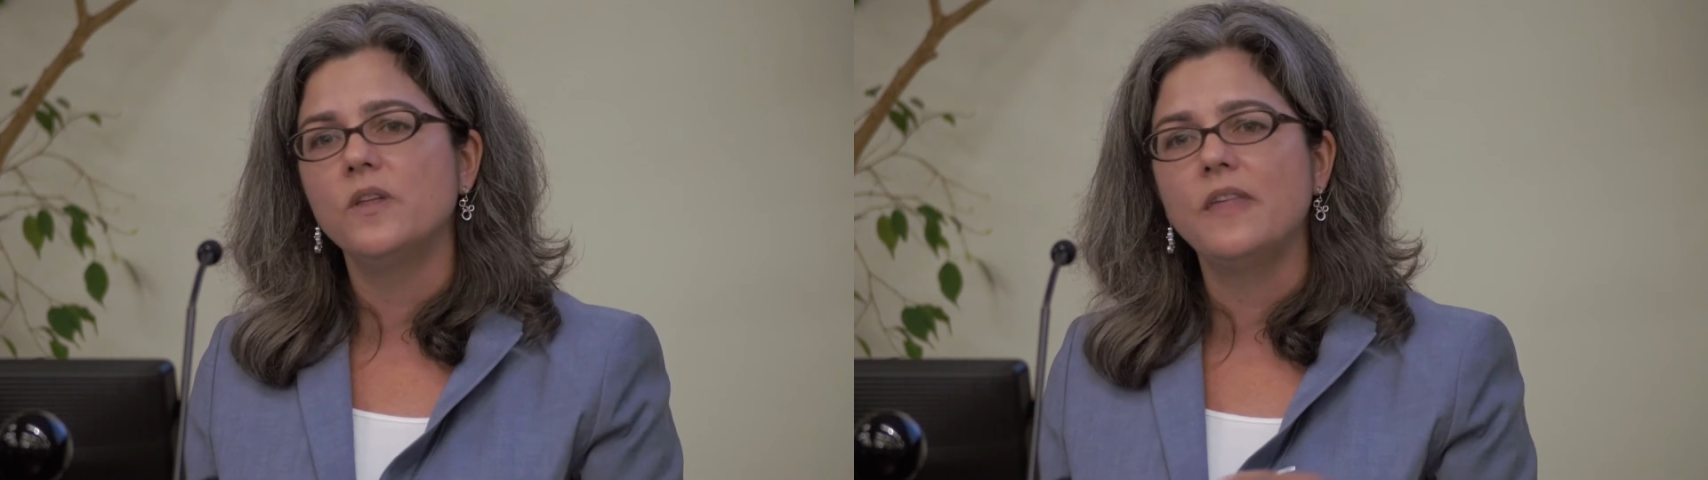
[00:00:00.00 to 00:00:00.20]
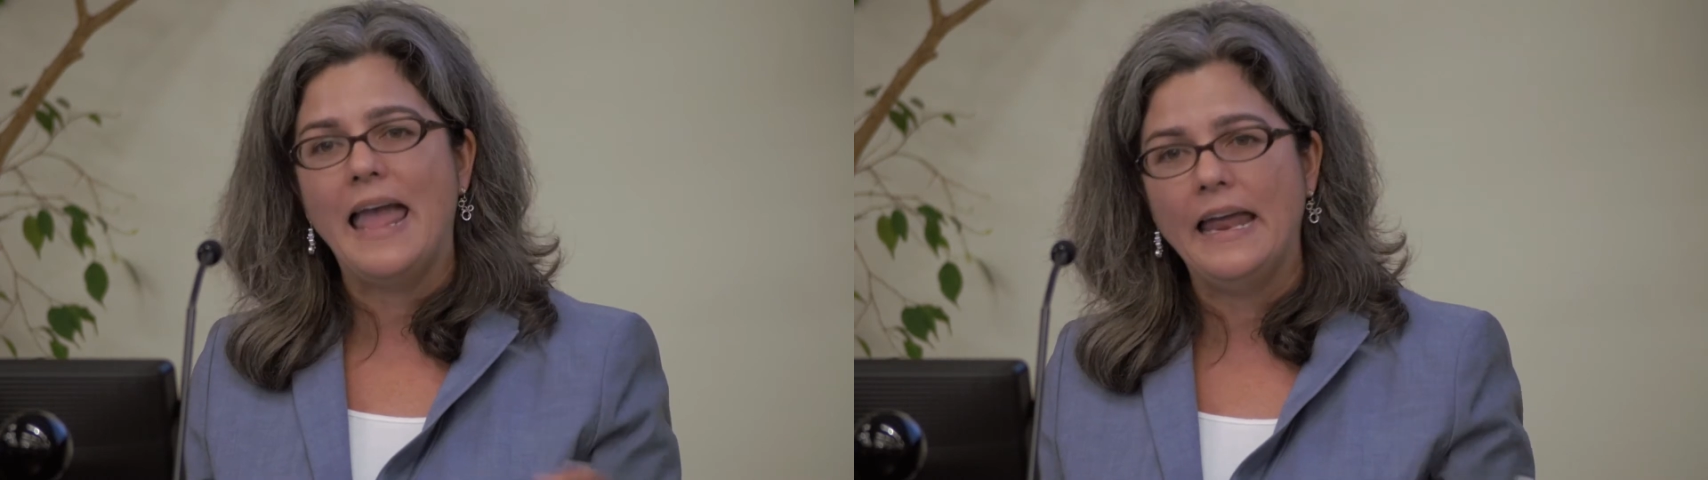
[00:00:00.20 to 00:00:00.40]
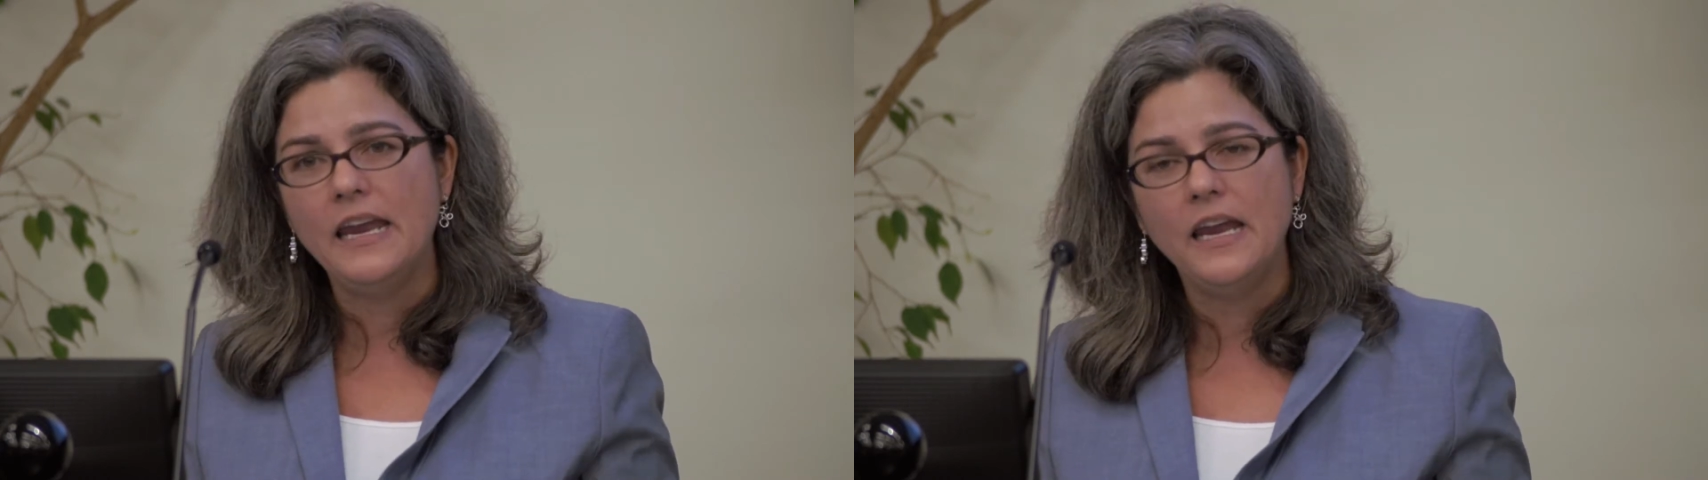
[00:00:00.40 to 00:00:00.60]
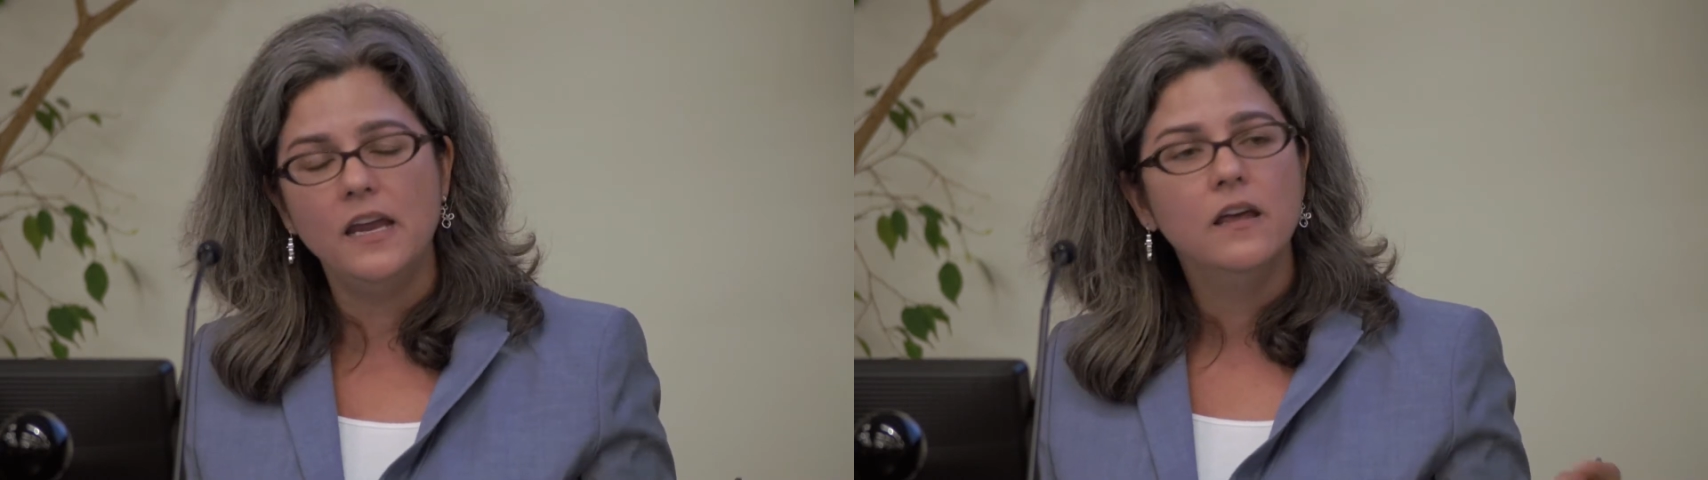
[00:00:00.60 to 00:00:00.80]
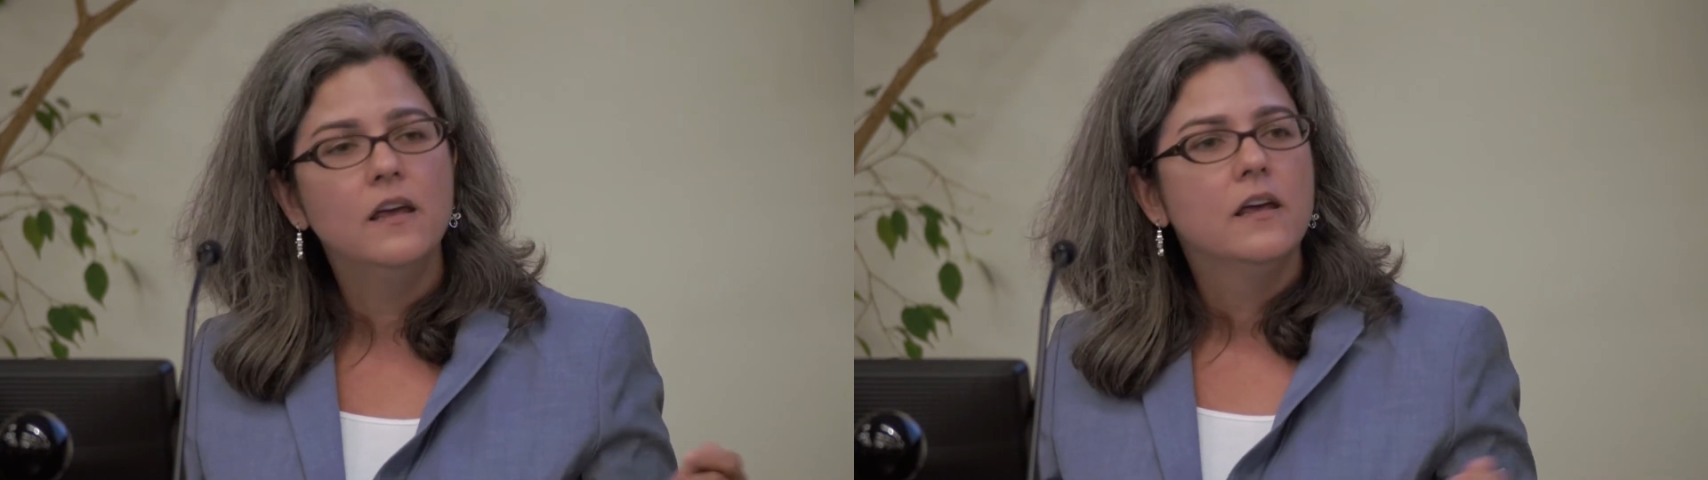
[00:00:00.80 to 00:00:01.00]
with
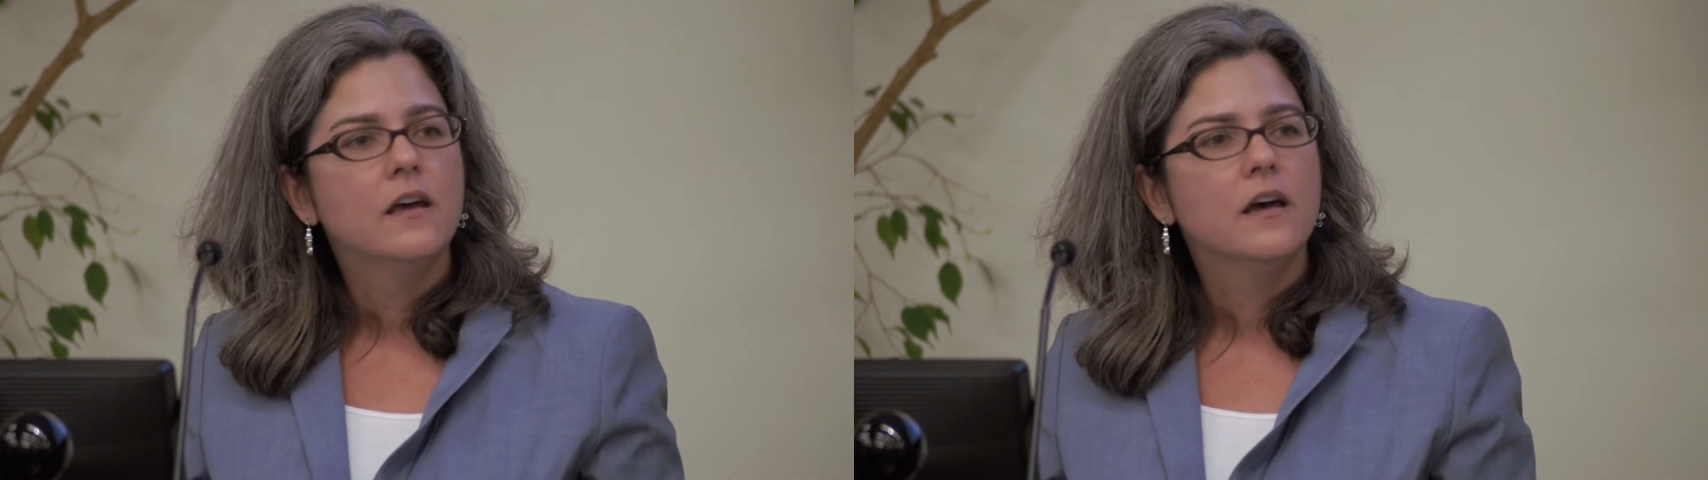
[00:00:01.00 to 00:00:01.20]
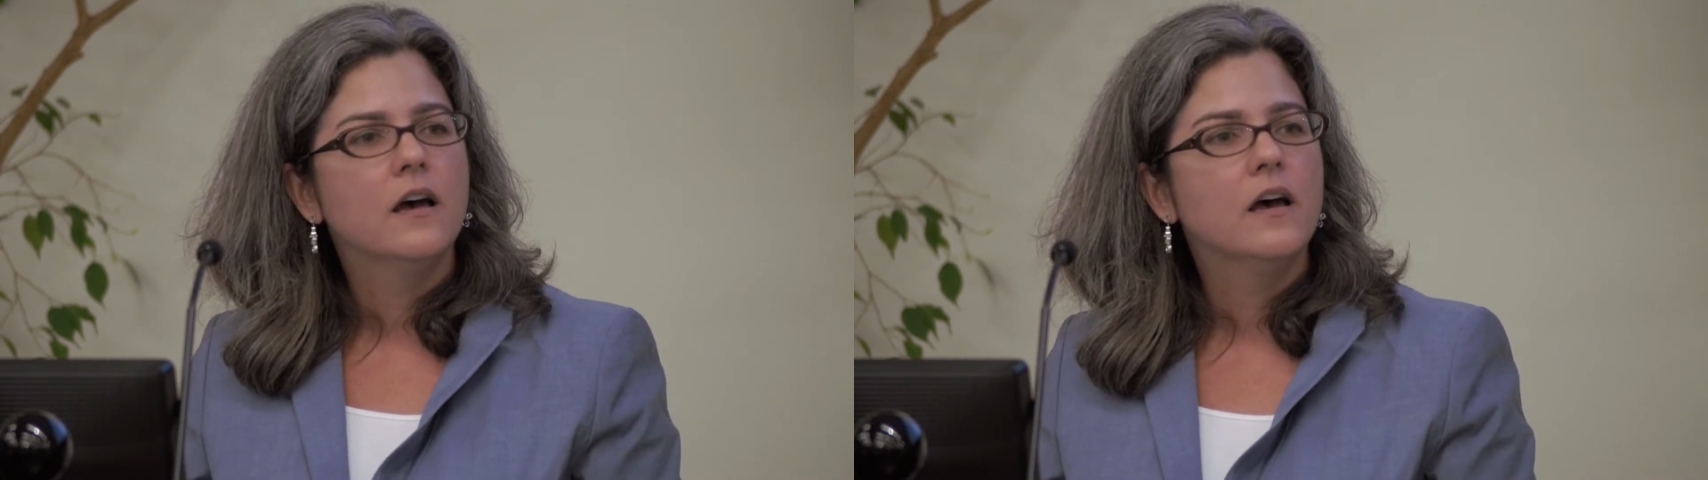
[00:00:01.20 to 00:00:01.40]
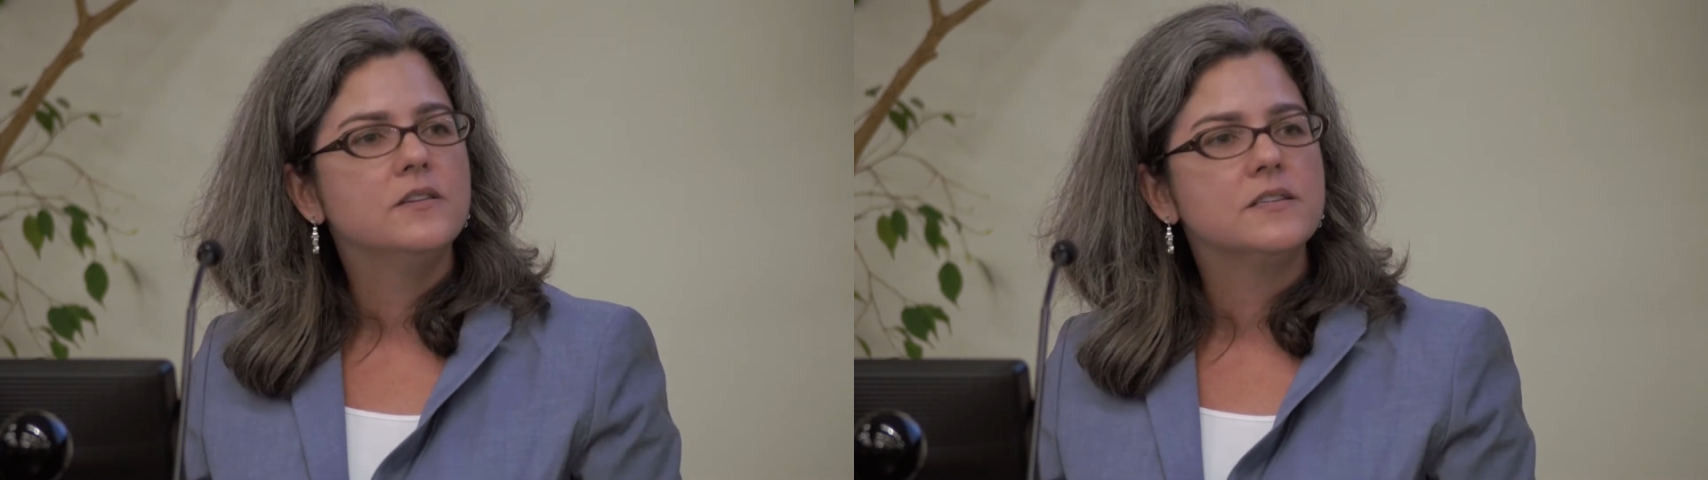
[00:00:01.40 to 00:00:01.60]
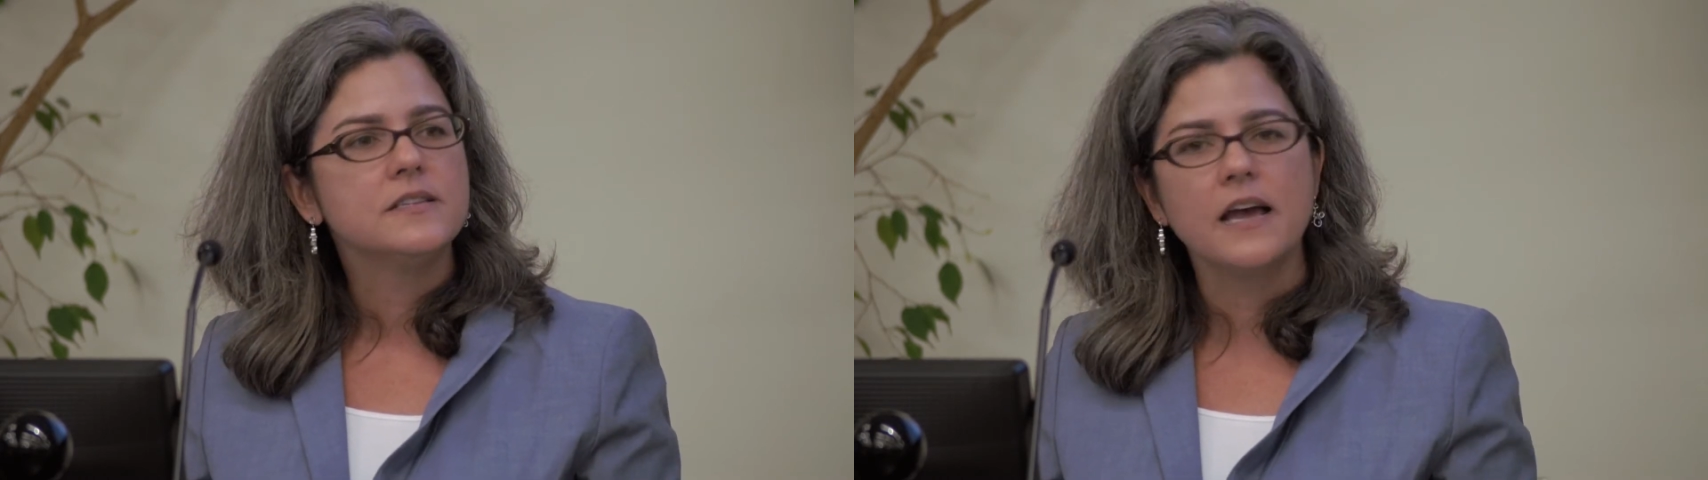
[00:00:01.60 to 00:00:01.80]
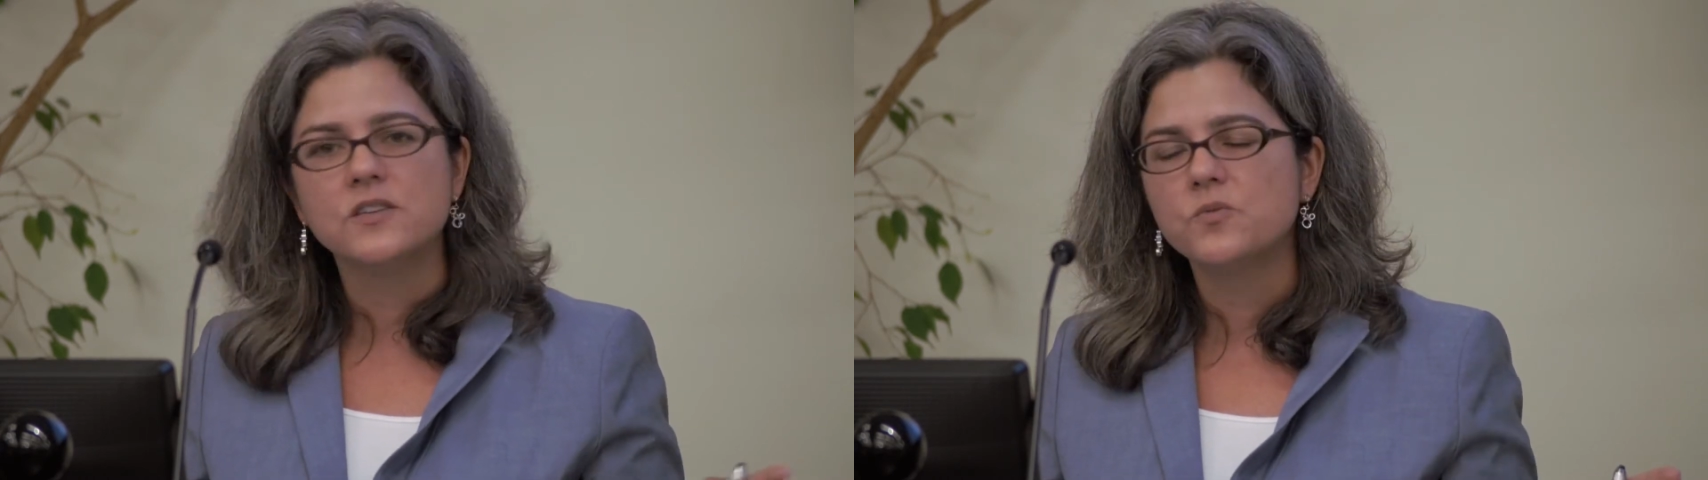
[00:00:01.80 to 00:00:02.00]
any
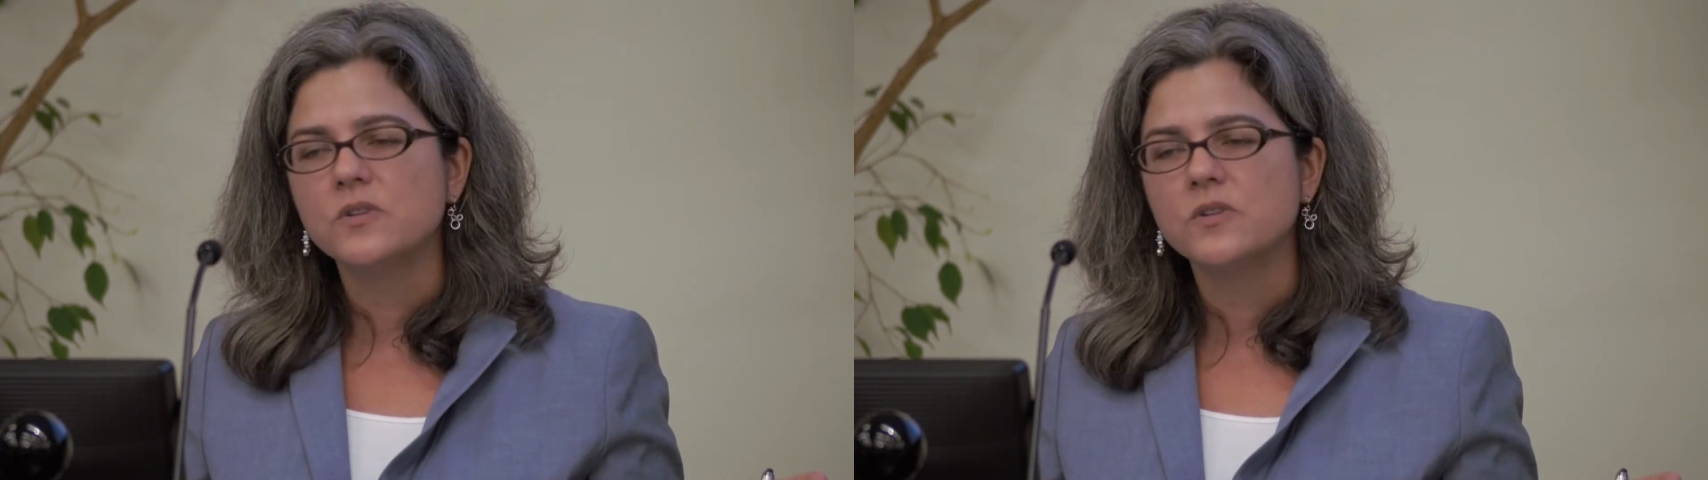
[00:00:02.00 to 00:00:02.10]
disaster